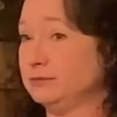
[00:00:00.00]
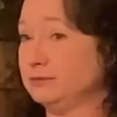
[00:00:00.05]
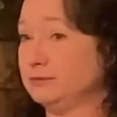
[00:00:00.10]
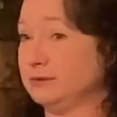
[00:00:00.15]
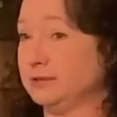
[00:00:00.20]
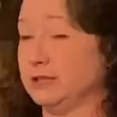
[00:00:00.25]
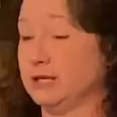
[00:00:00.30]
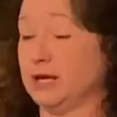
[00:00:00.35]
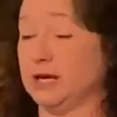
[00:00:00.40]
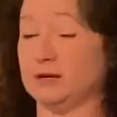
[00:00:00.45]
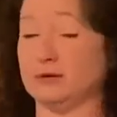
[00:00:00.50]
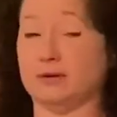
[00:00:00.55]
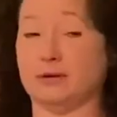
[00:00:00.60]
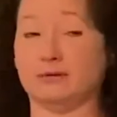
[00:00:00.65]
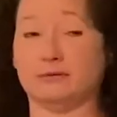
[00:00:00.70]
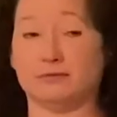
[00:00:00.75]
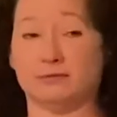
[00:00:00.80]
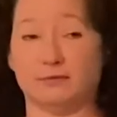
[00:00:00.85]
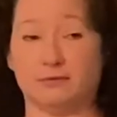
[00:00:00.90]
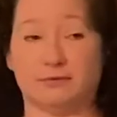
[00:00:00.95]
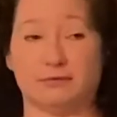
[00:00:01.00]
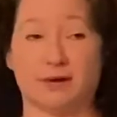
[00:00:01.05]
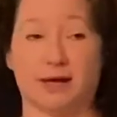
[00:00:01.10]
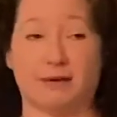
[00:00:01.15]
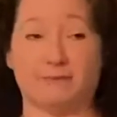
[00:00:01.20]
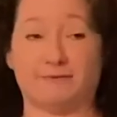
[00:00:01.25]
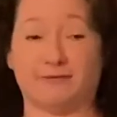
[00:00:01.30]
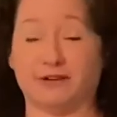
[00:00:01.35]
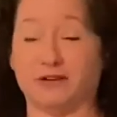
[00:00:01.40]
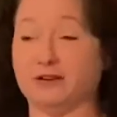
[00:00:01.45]
You know,
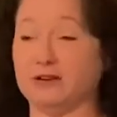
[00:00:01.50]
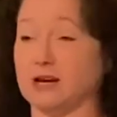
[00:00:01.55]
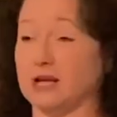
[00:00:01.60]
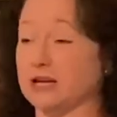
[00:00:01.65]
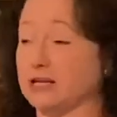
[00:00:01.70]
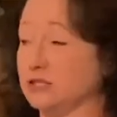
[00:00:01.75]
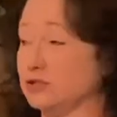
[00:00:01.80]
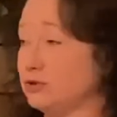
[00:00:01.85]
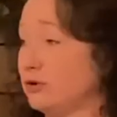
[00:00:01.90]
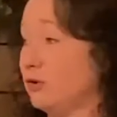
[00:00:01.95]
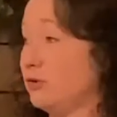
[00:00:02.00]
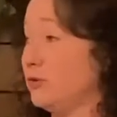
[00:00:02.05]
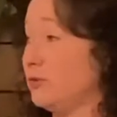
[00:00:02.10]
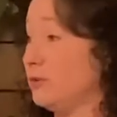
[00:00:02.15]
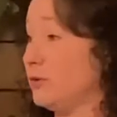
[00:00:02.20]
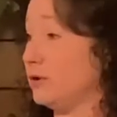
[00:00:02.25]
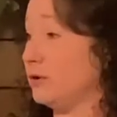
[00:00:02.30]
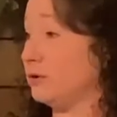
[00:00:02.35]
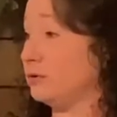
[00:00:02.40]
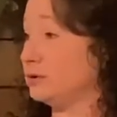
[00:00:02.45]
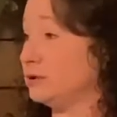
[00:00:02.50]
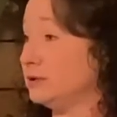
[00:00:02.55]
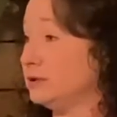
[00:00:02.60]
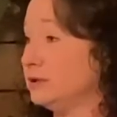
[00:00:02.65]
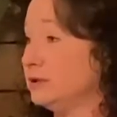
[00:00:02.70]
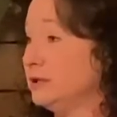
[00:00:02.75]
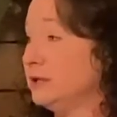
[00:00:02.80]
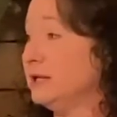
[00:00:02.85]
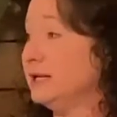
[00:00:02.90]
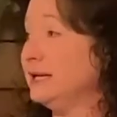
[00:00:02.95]
"I'm fear and I control the world."
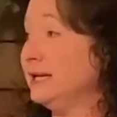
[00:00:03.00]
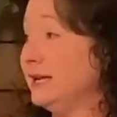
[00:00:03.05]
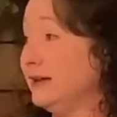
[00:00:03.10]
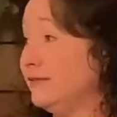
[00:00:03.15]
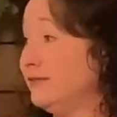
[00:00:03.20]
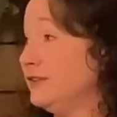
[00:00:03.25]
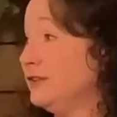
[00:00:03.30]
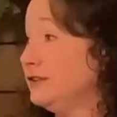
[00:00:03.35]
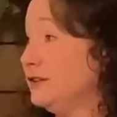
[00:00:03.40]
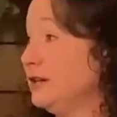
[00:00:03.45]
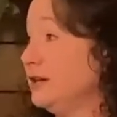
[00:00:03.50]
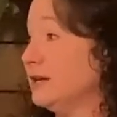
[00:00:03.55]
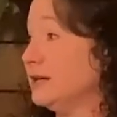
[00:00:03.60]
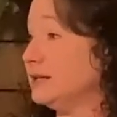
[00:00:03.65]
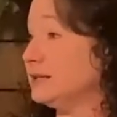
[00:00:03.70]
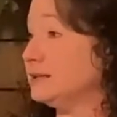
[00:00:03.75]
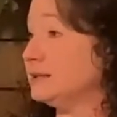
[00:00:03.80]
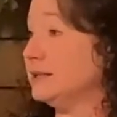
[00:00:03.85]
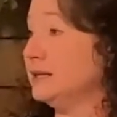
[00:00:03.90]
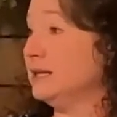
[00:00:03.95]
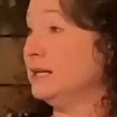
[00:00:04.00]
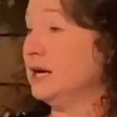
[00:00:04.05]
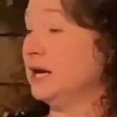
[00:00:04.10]
And fear does.